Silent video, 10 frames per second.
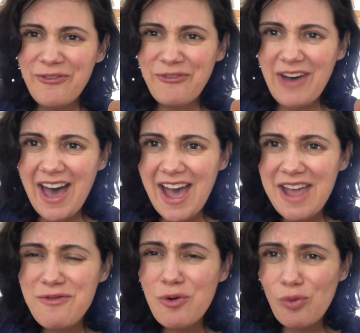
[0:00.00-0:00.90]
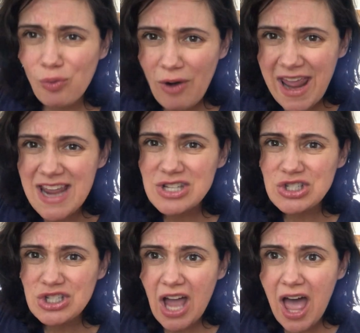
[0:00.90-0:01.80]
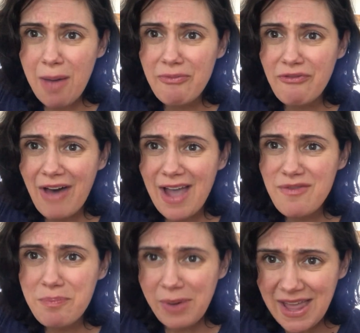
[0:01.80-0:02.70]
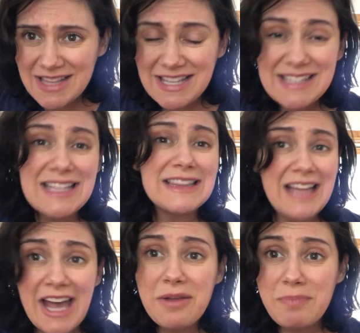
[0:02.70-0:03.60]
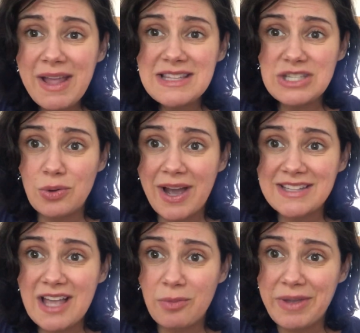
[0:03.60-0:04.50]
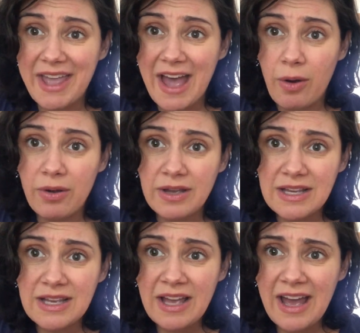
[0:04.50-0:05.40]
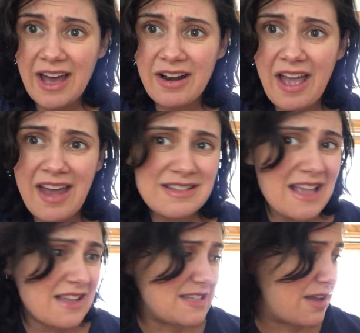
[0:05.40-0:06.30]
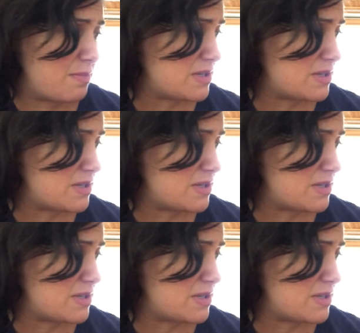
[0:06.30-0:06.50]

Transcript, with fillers: five. Great job, five buttons. That's a lot of buttons you guys helped me count. How, do, how does that sound,